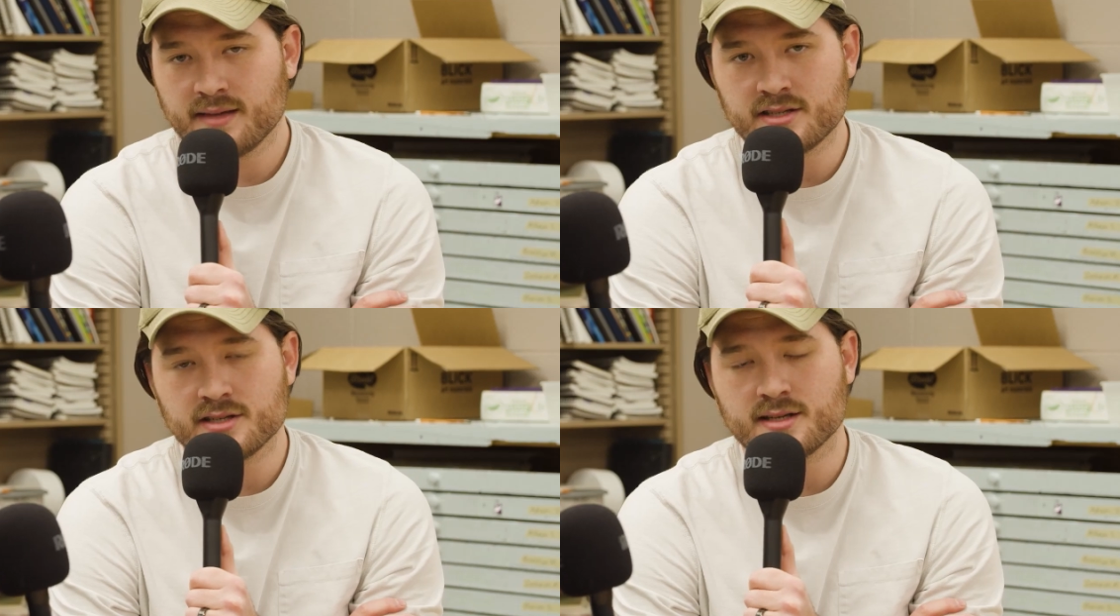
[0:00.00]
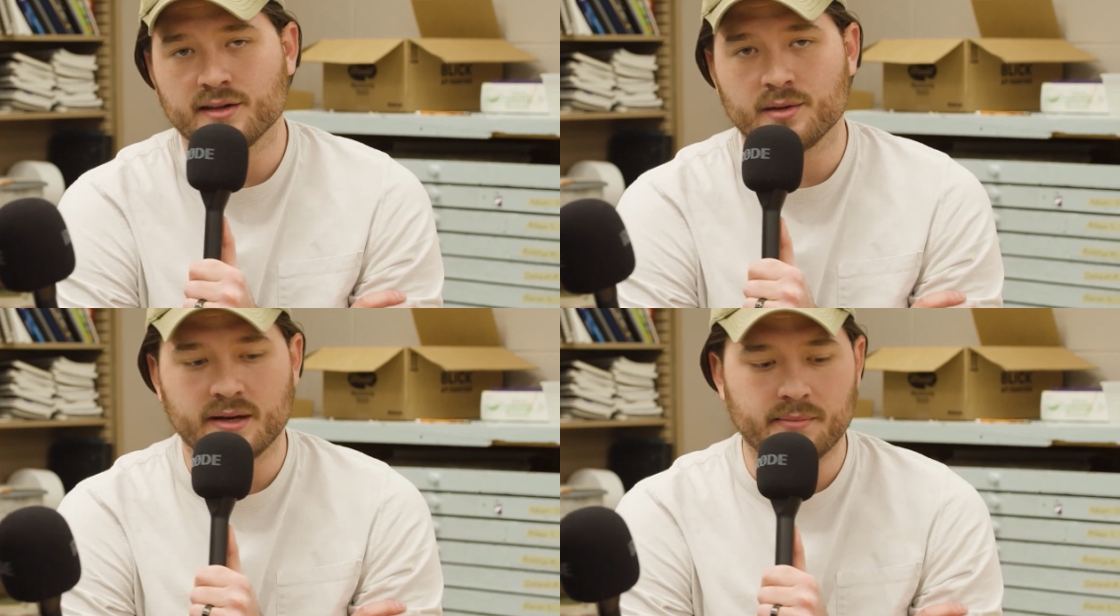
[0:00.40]
that's just a
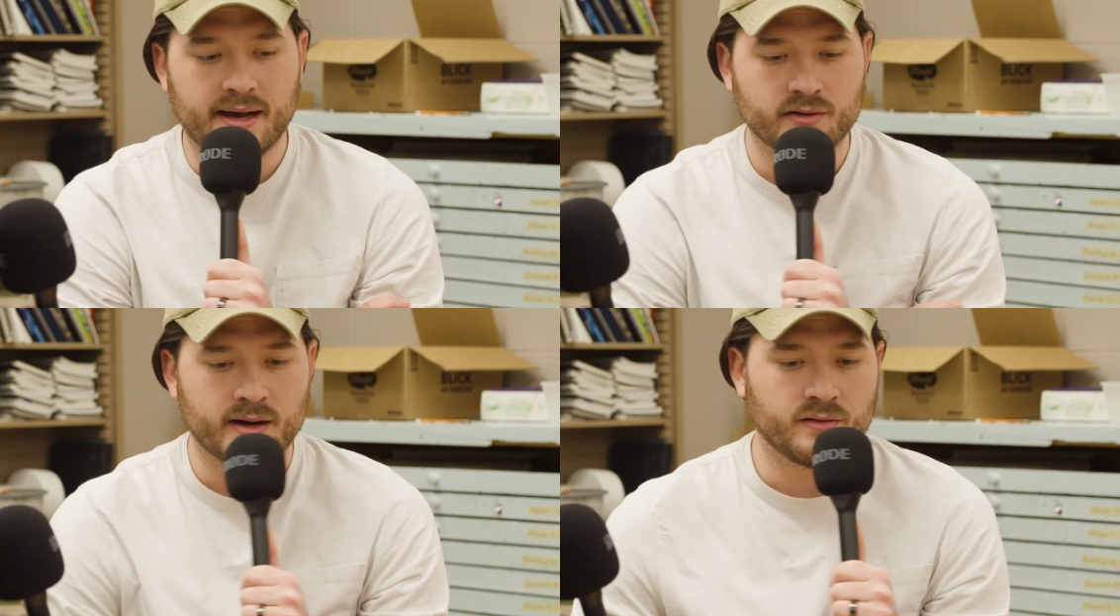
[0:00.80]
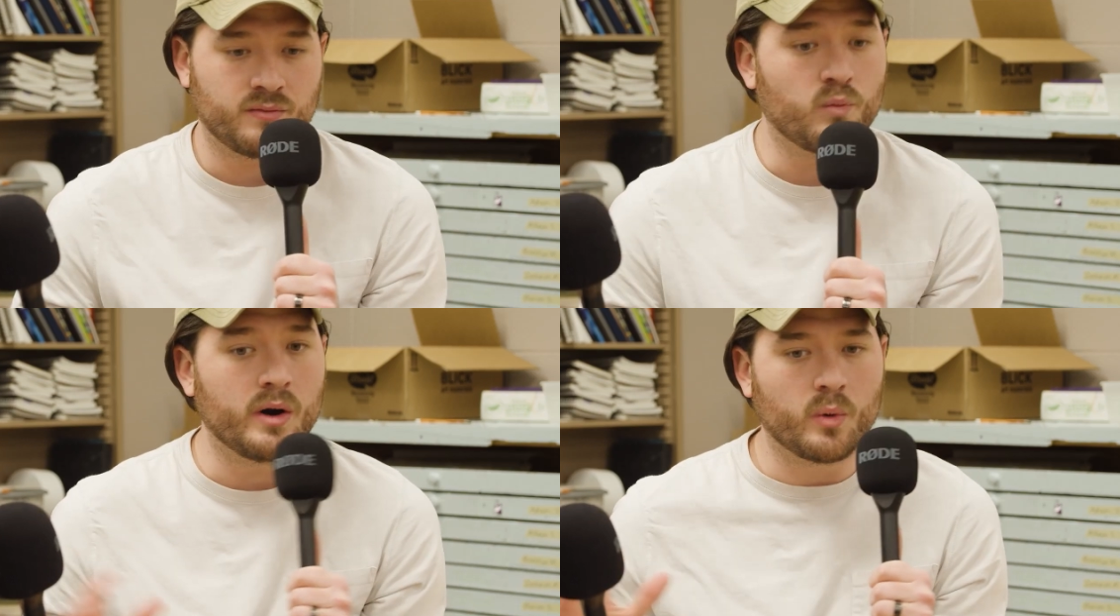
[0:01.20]
little bit of background of
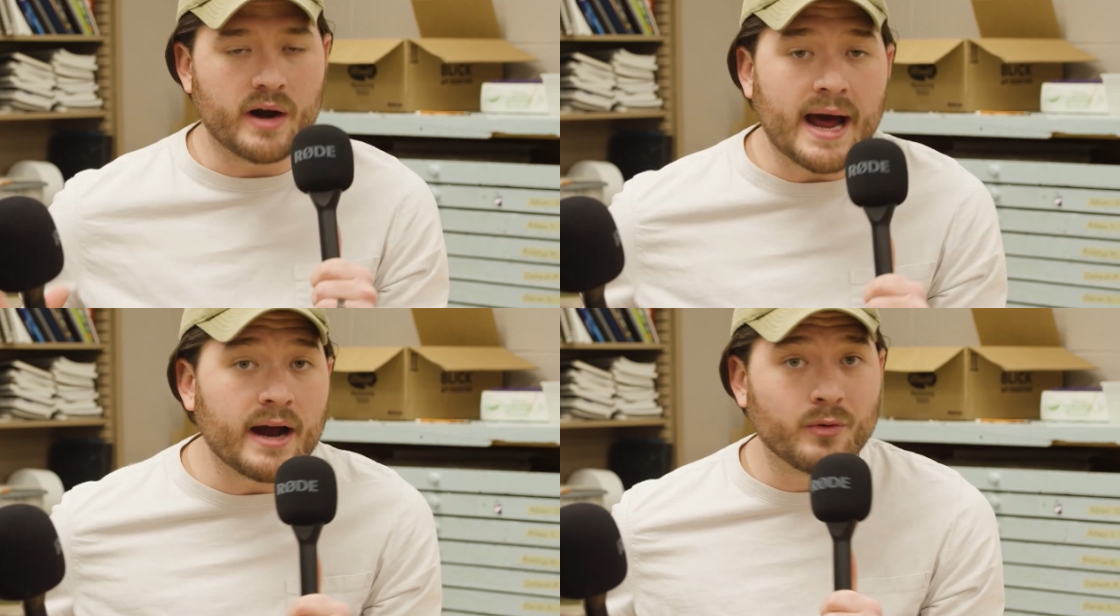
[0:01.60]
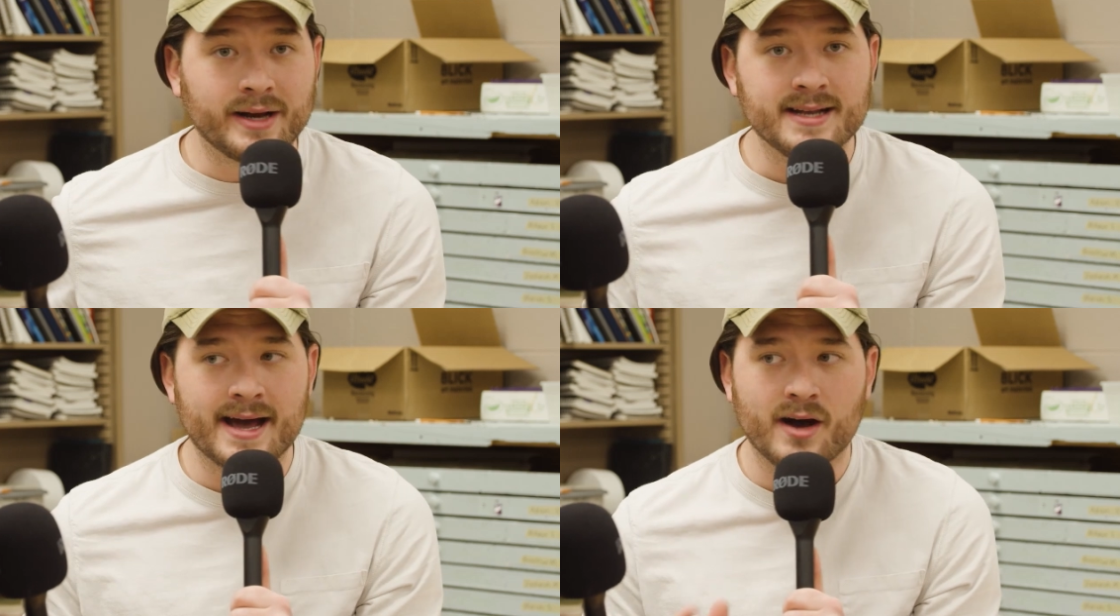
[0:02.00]
where we're at
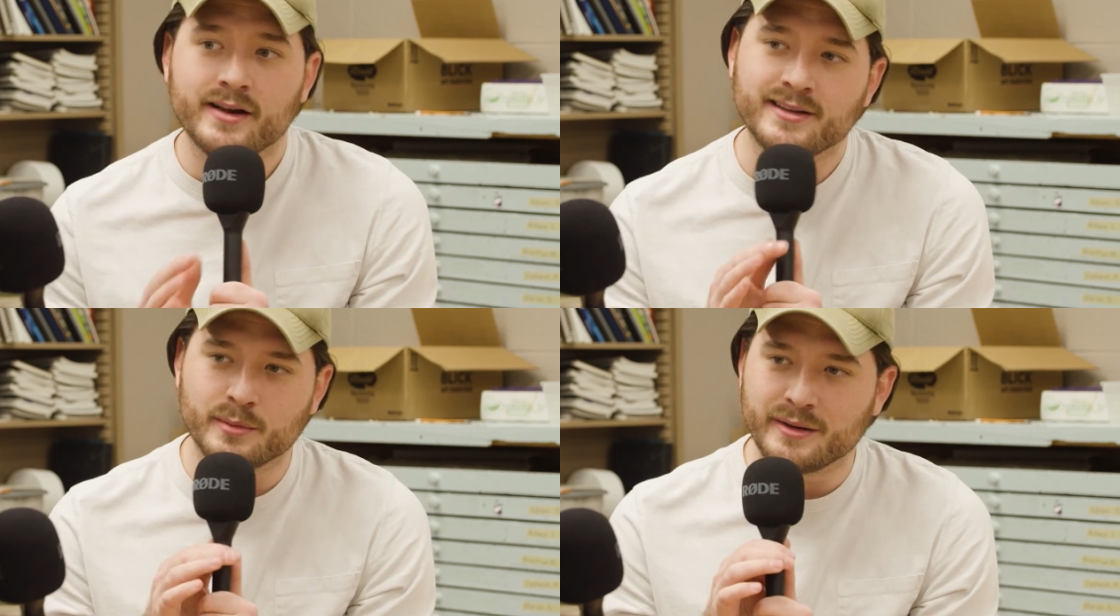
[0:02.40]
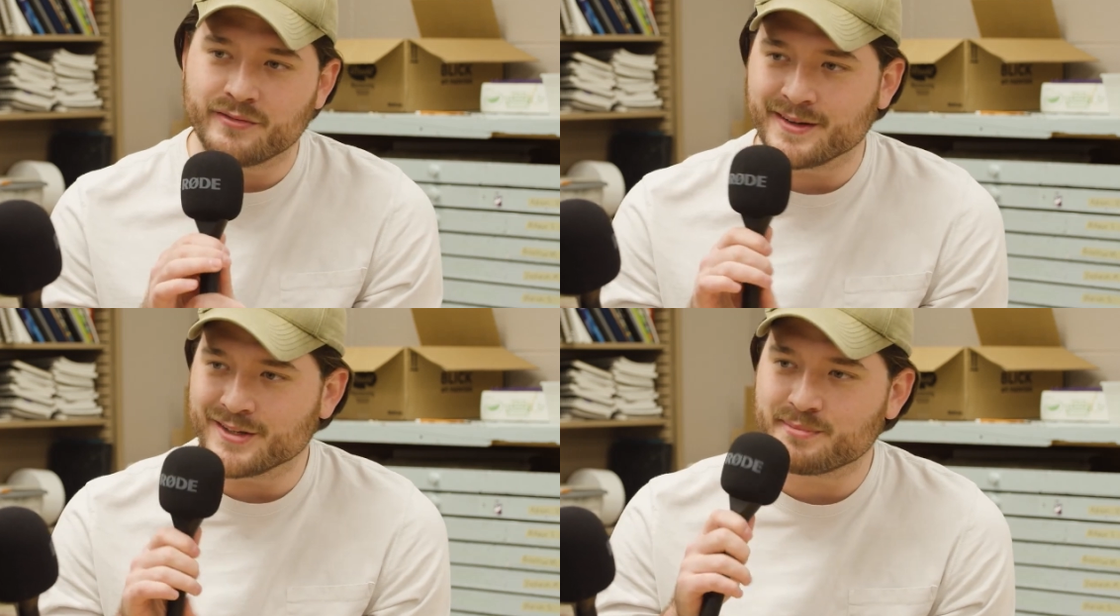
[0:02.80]
right now. And I think it'd be
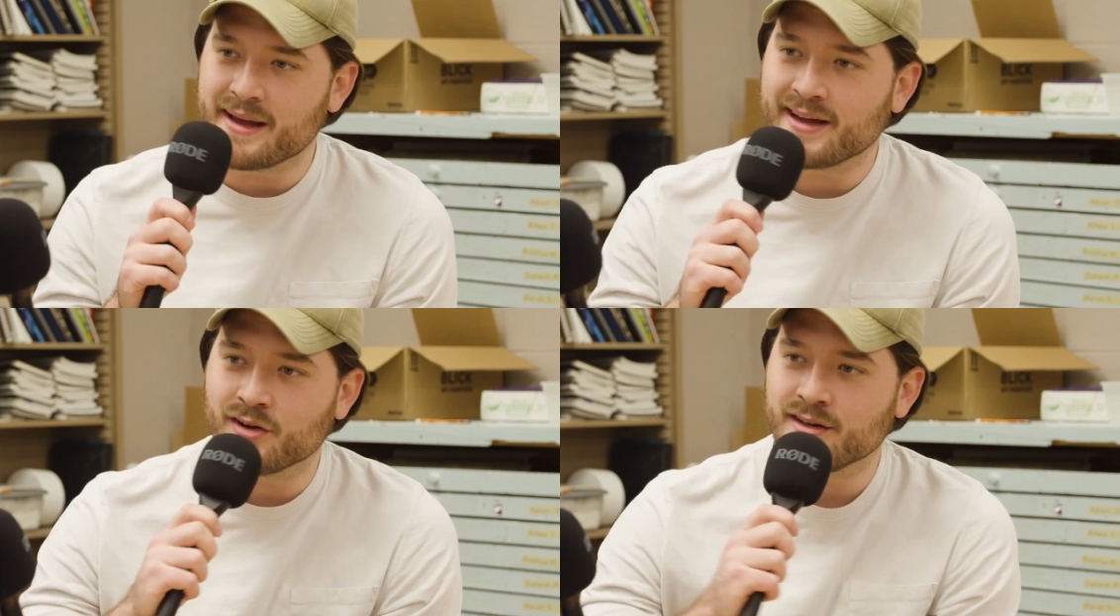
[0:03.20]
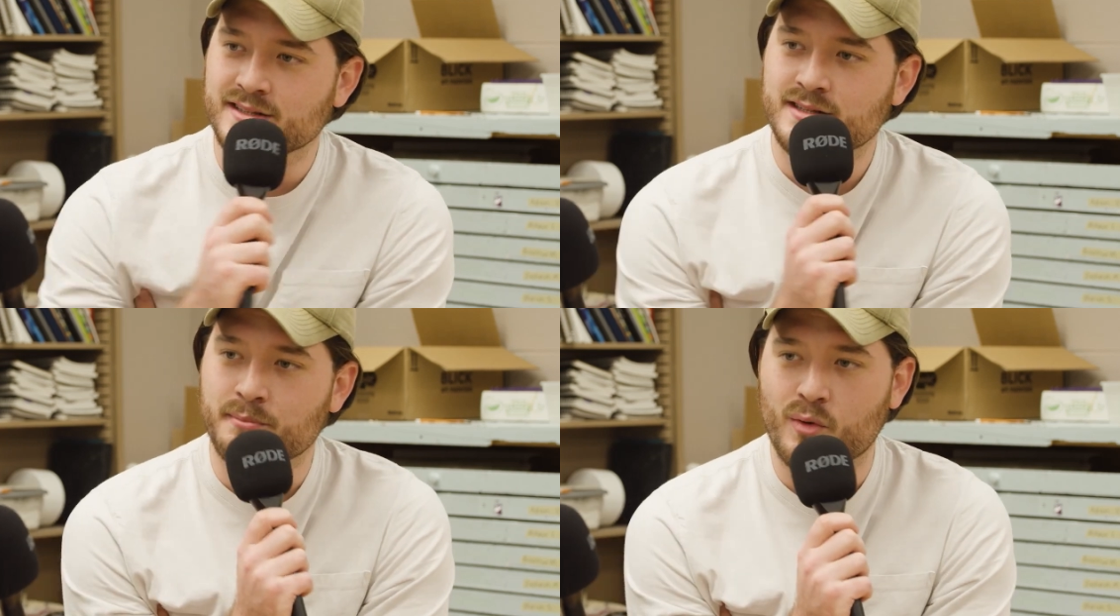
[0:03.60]
fun to look back on at some point.